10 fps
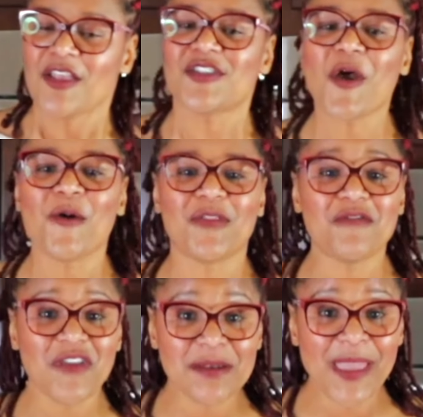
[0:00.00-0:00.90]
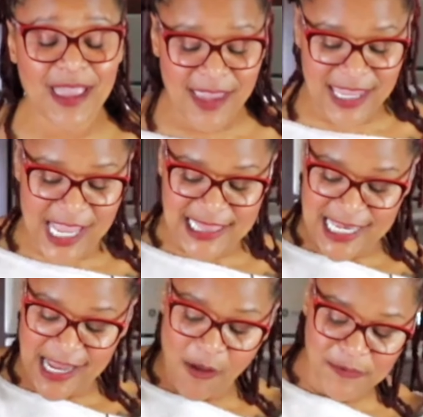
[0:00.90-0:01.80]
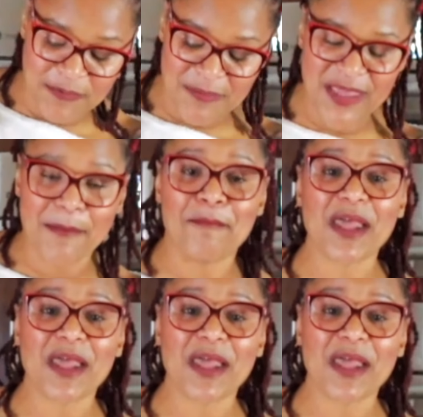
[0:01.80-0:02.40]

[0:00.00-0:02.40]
So the feedback I get that helps me be a